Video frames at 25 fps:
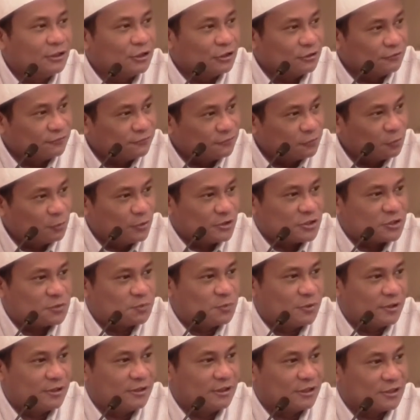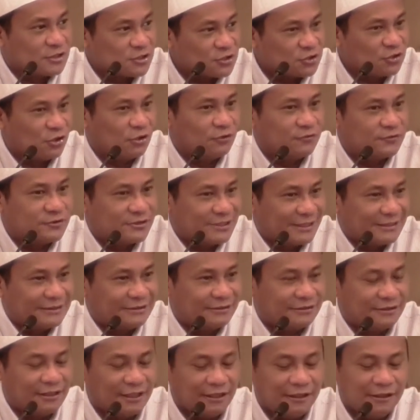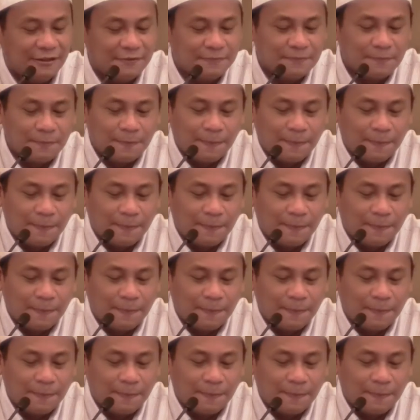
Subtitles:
a fluid spirit, a soft, gentle heart,